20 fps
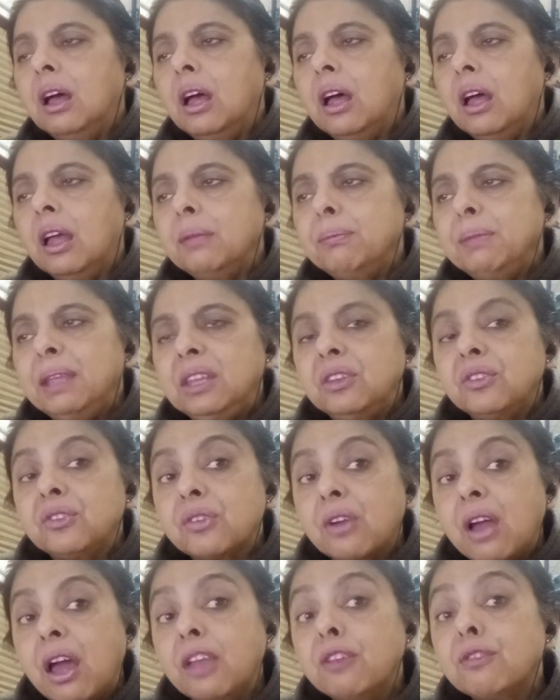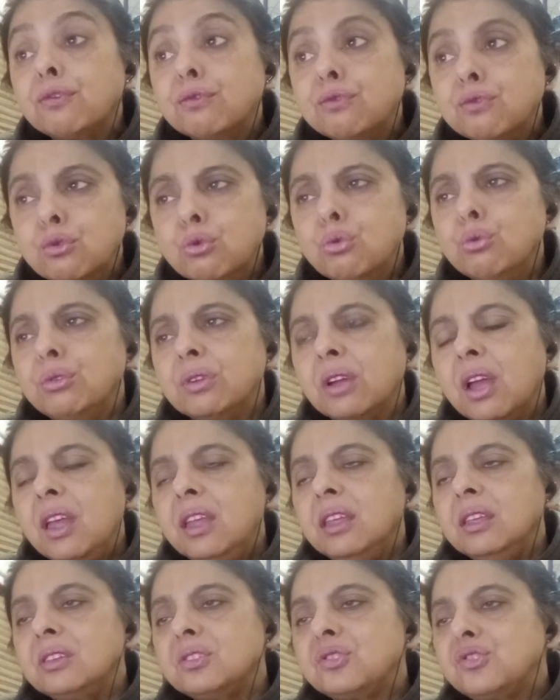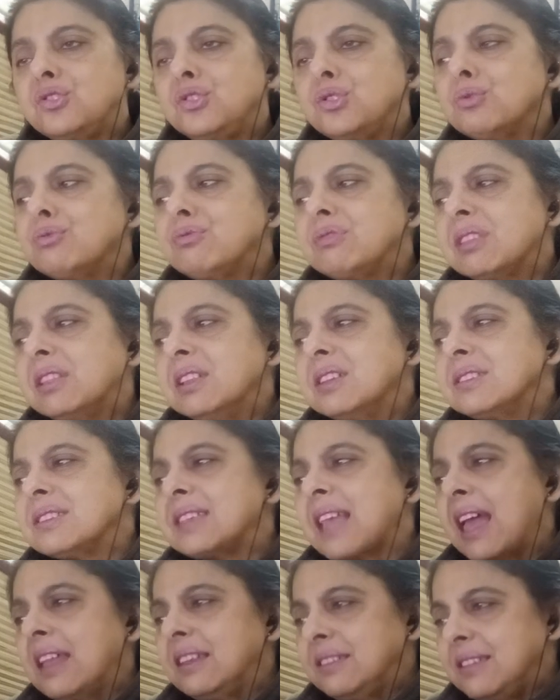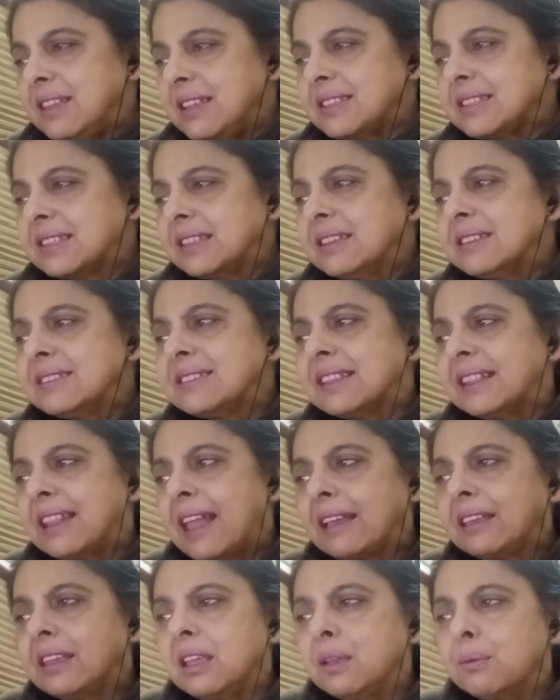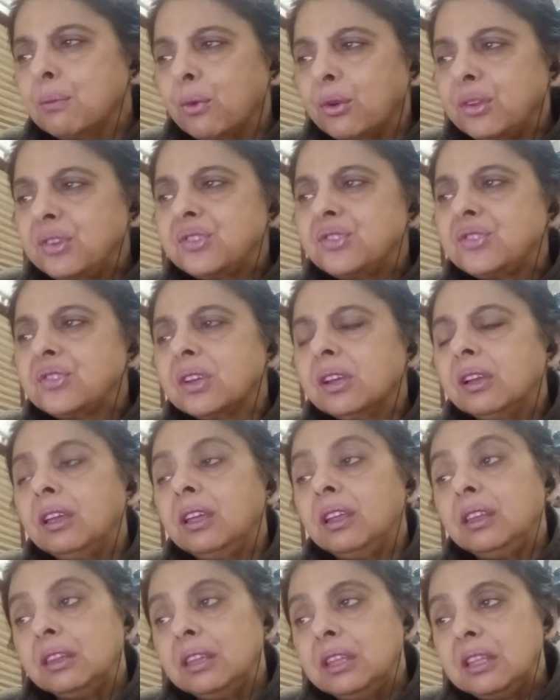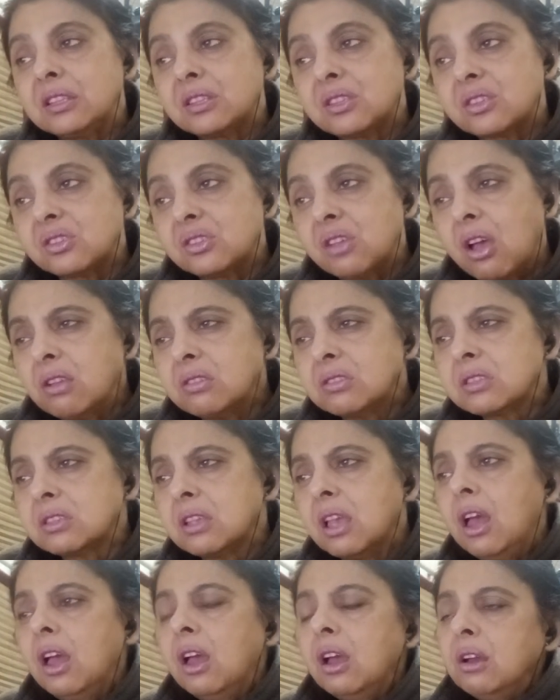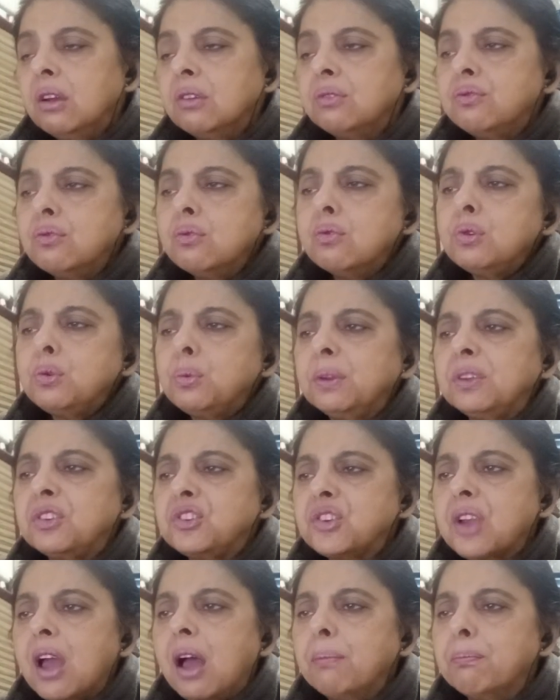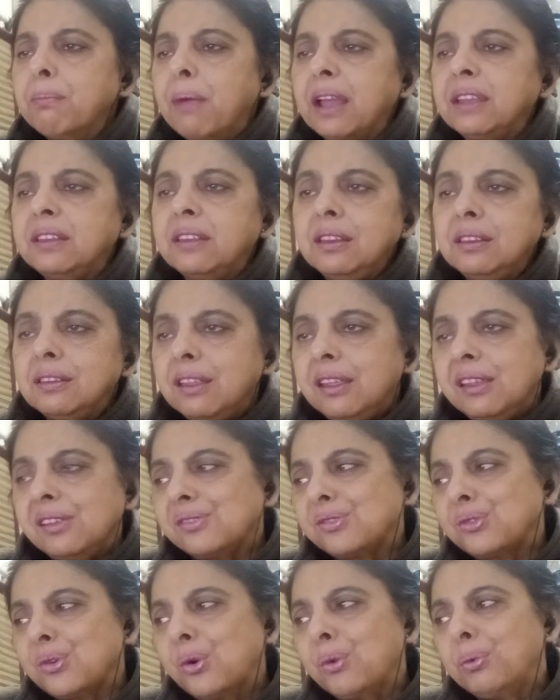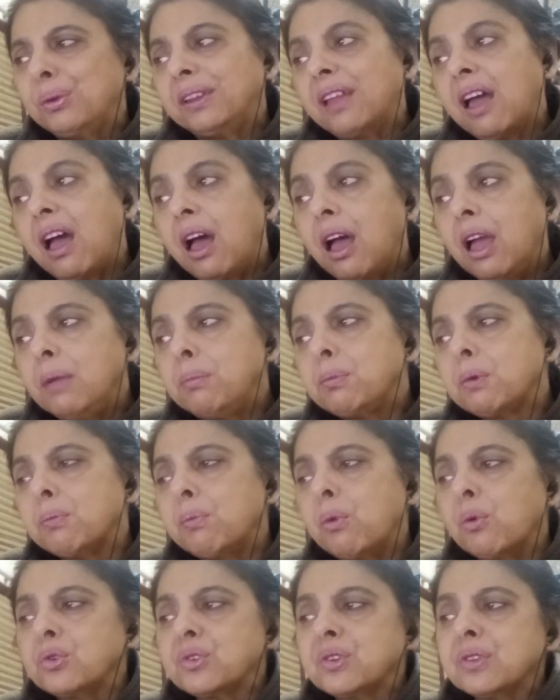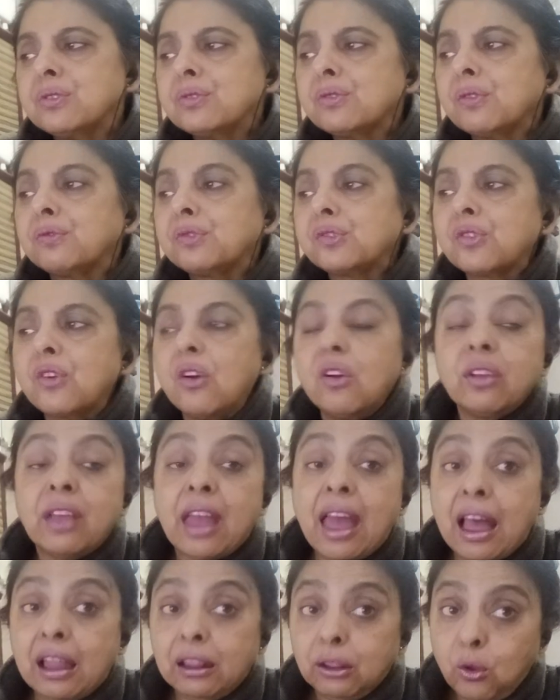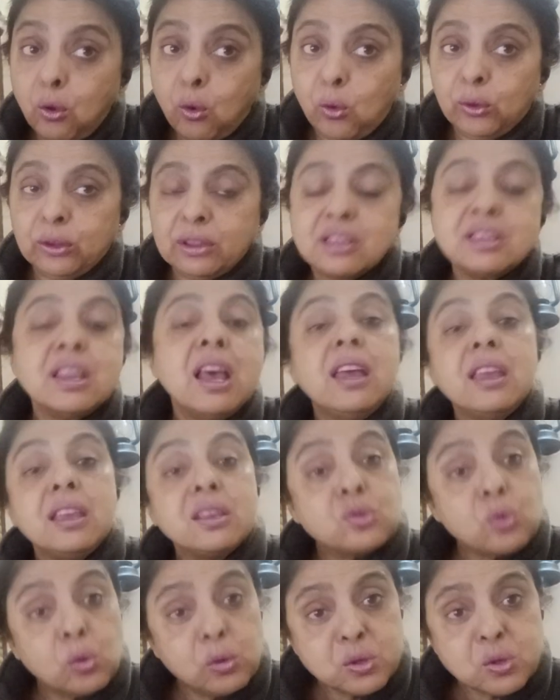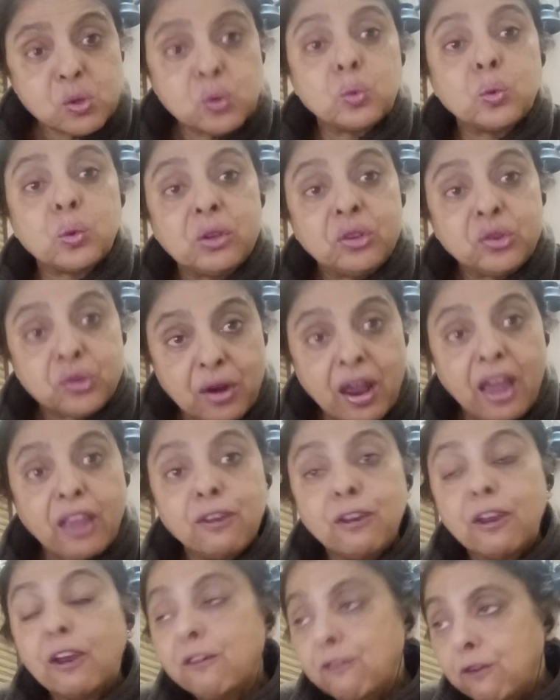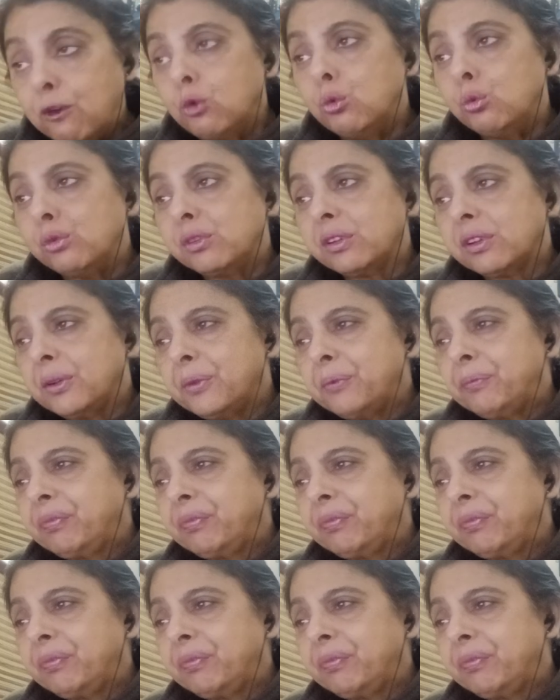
I mean dry food is juiceless and tasteless, lacking moisture, it needs sauce. Food with a sharp biting taste or with high proportions of strong alcohol is also dry food.